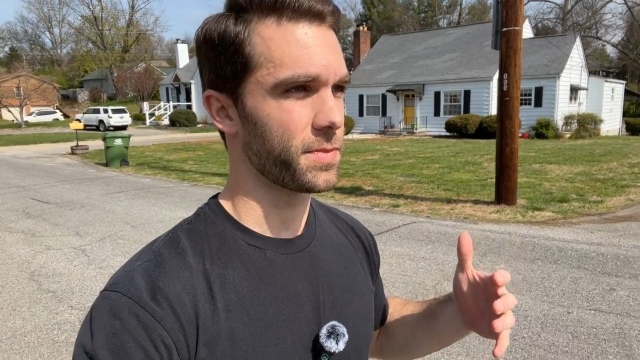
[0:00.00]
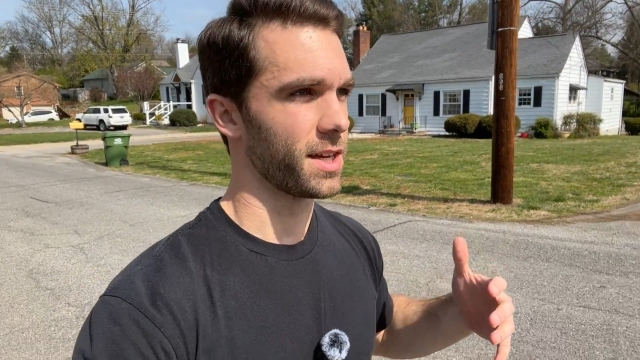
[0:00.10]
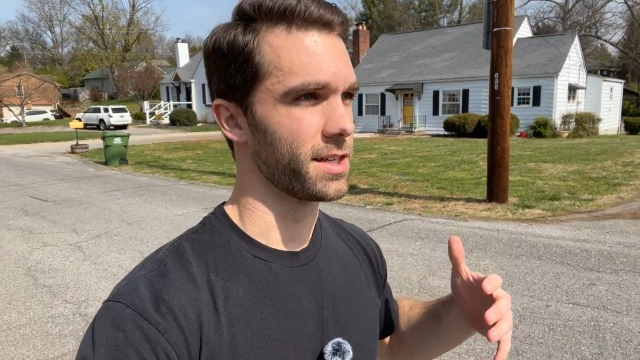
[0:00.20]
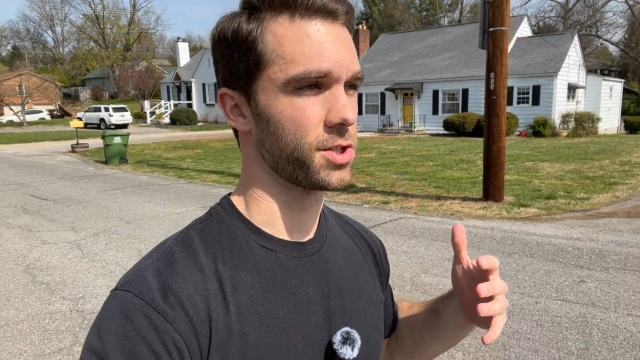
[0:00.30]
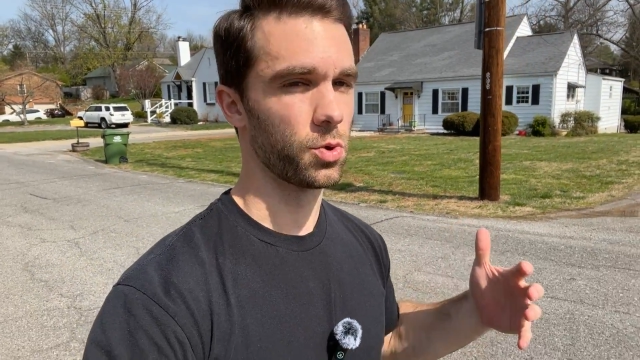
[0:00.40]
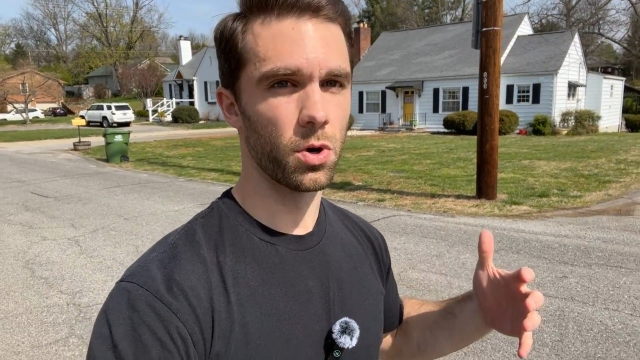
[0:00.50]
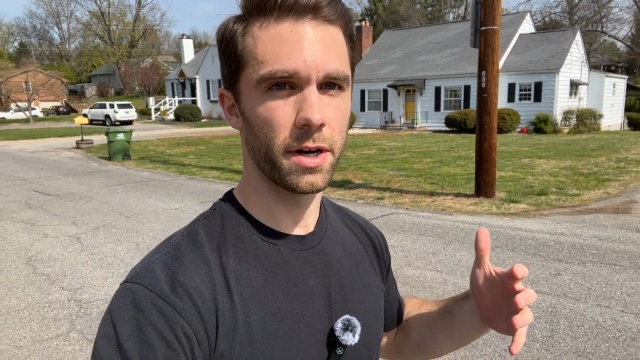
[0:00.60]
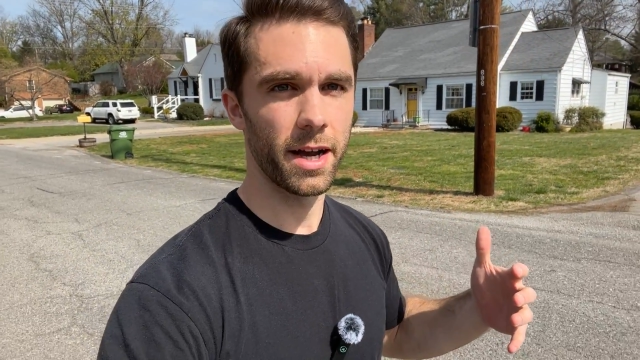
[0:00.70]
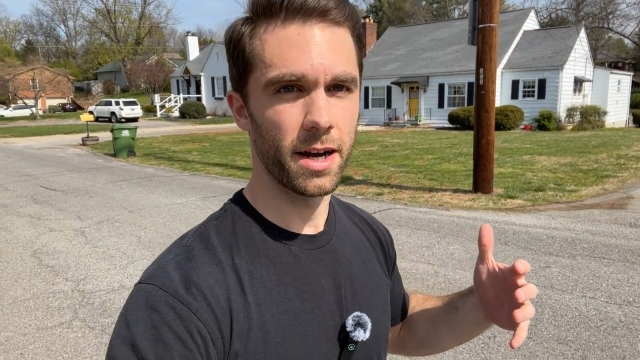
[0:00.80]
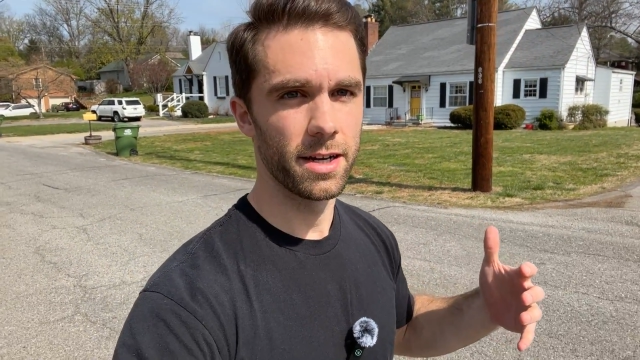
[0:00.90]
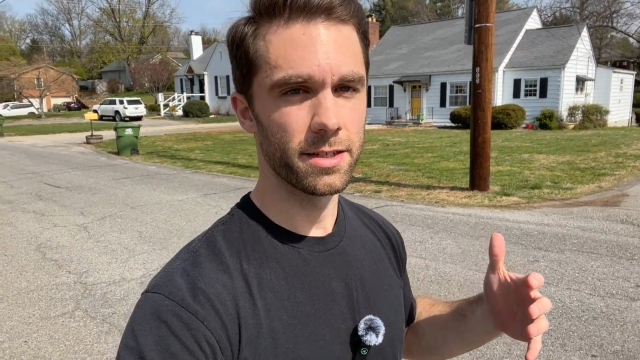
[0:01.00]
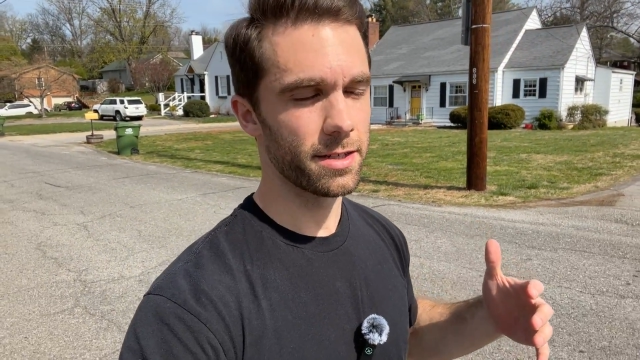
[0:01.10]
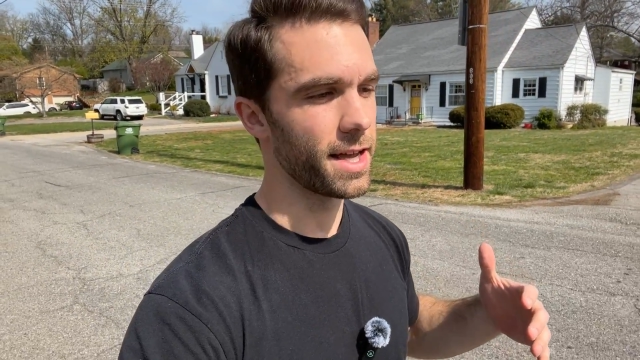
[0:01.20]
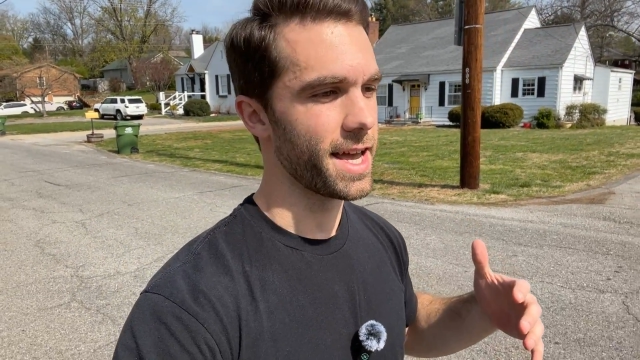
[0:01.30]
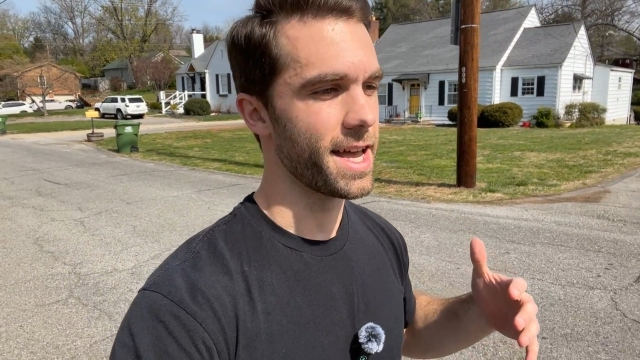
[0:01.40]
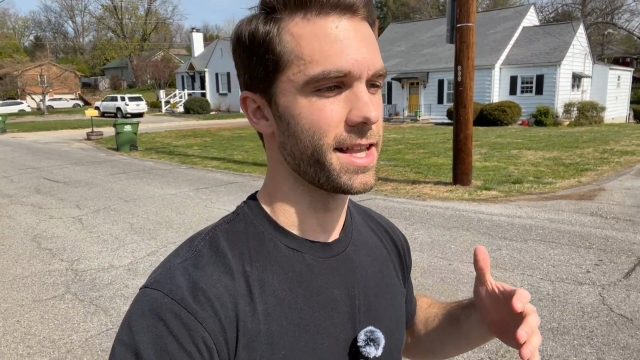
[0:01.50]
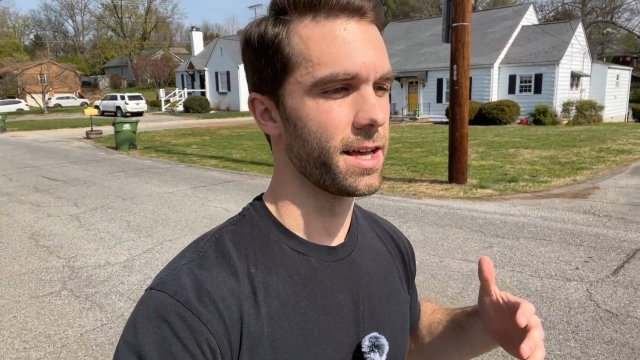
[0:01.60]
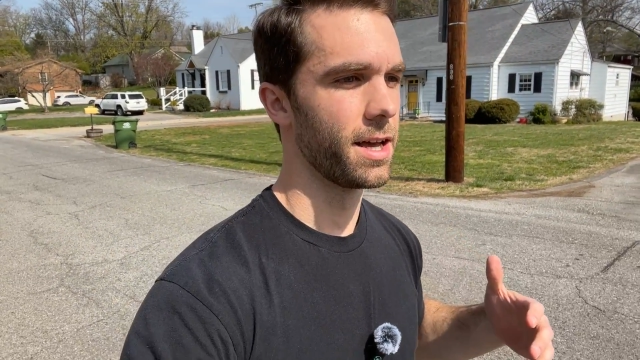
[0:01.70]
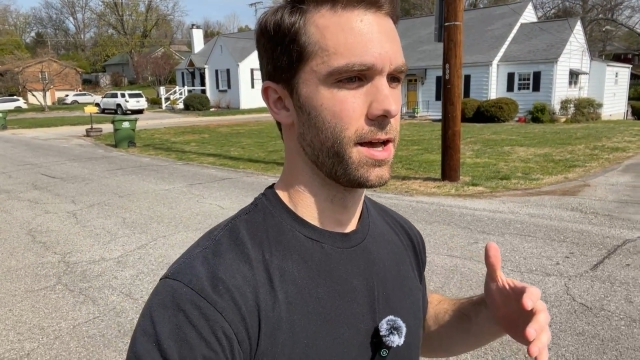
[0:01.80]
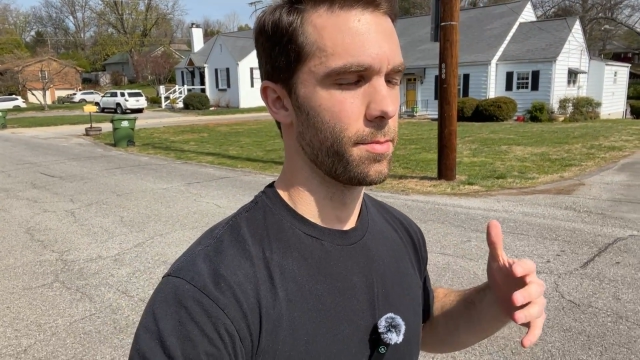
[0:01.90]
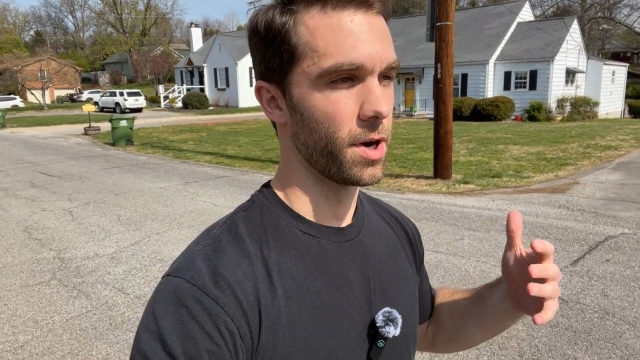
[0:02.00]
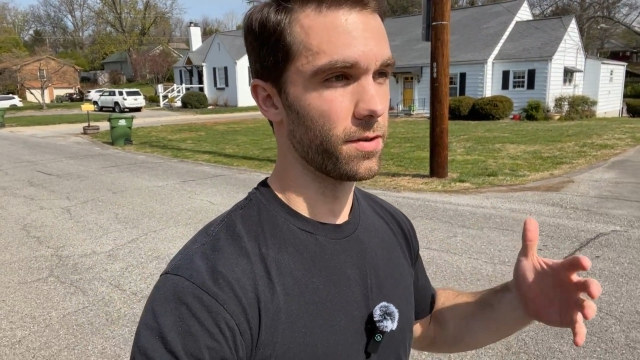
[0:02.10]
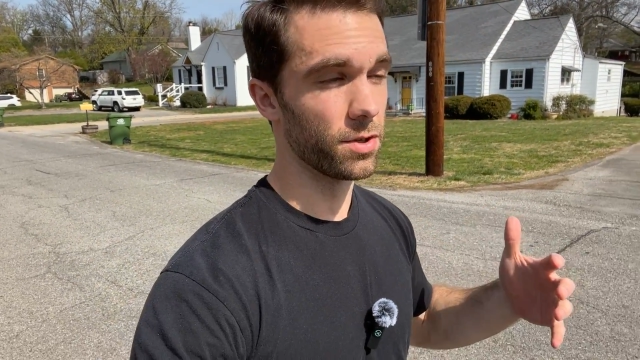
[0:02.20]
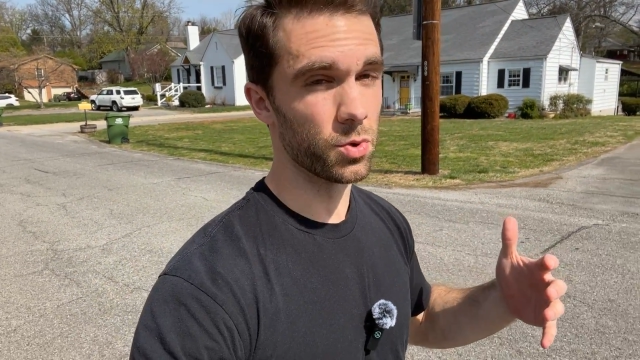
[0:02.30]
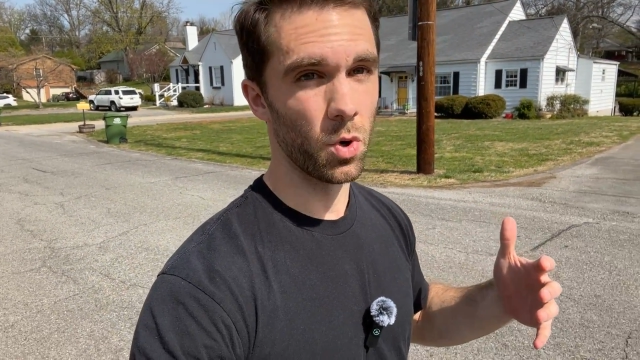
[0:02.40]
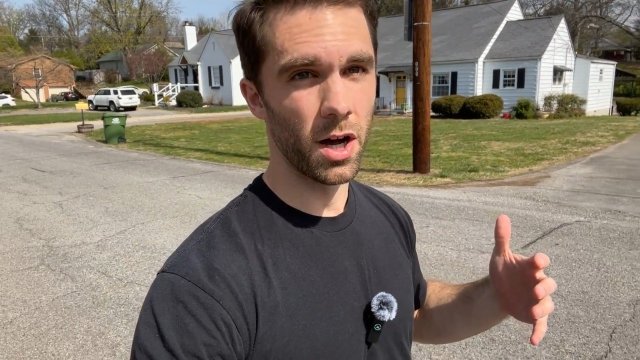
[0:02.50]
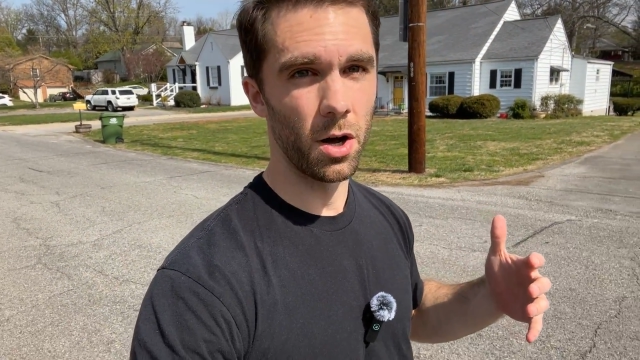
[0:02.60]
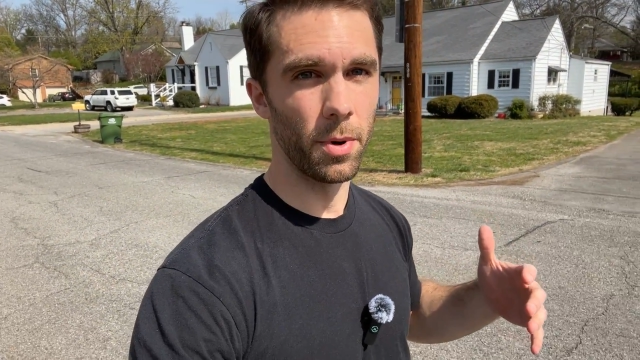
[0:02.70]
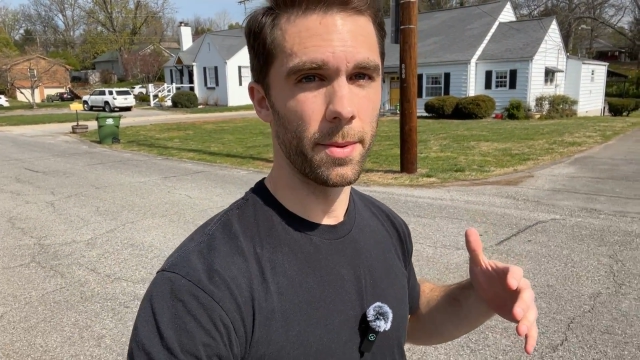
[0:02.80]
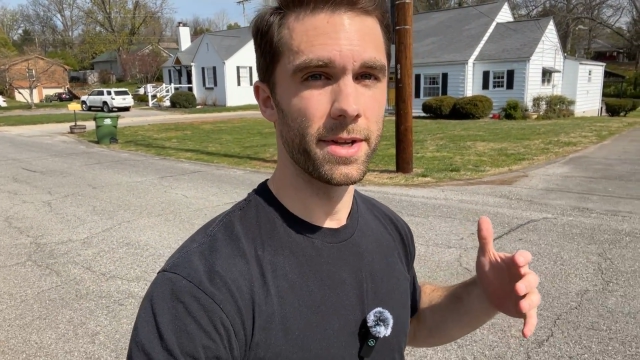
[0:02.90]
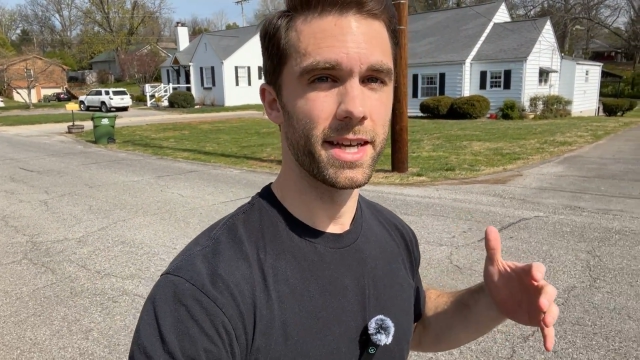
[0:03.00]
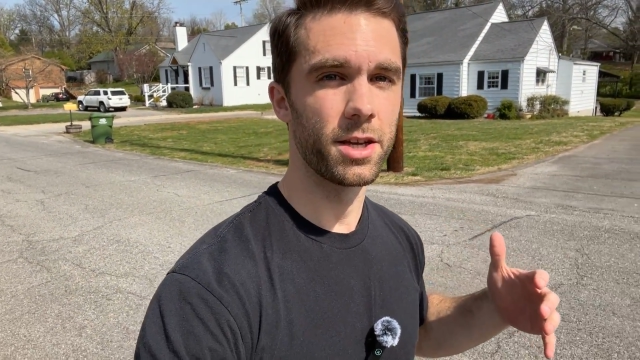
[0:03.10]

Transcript: historic areas in Maryville as well, but I'm going to